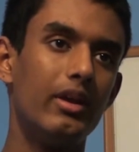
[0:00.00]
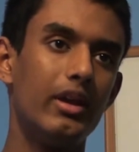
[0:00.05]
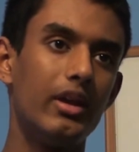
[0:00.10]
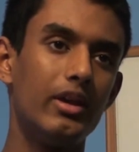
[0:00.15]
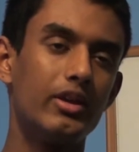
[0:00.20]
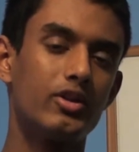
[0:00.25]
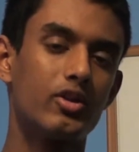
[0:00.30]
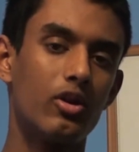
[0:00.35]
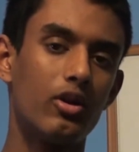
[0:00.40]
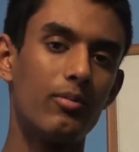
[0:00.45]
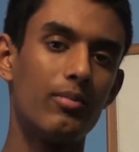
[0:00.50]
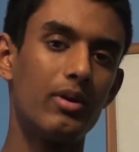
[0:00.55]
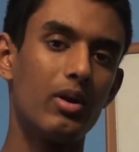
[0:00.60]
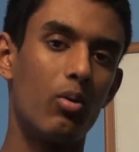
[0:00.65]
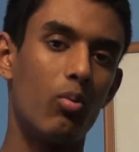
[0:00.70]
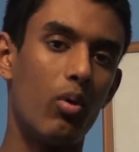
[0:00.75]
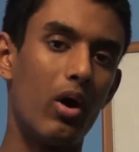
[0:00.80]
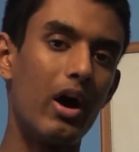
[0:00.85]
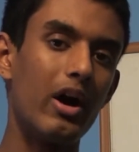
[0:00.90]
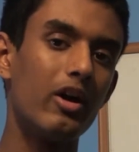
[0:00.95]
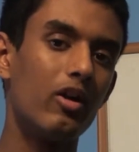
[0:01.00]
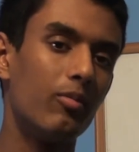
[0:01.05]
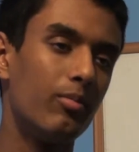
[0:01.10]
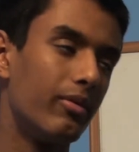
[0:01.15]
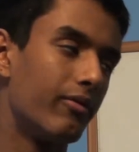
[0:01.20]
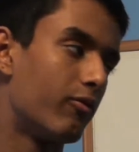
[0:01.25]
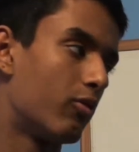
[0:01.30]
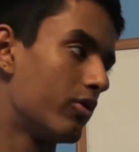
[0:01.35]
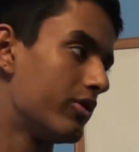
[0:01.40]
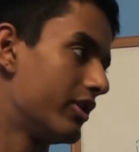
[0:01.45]
it's going to be a while
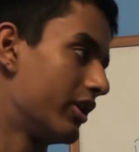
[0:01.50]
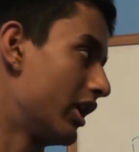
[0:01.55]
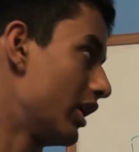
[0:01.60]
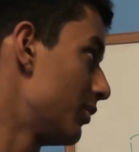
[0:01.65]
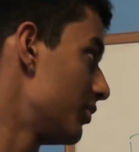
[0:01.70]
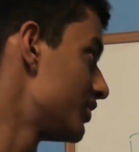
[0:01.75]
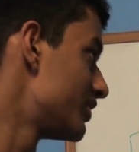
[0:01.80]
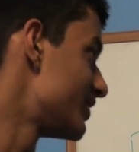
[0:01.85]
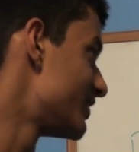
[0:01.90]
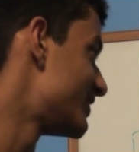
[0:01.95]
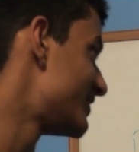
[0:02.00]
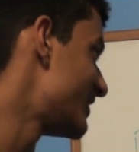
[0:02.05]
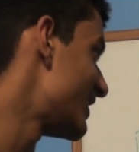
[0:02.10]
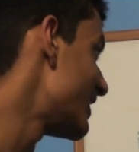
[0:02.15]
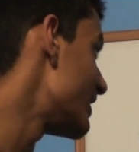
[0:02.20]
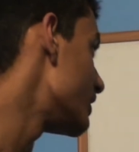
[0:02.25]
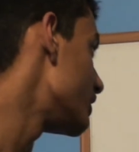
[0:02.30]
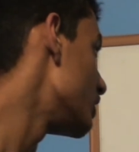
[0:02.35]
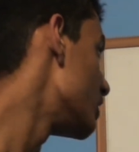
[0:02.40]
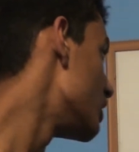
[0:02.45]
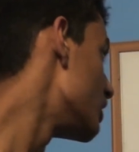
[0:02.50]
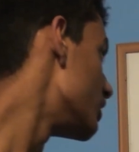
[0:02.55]
before they're able to say,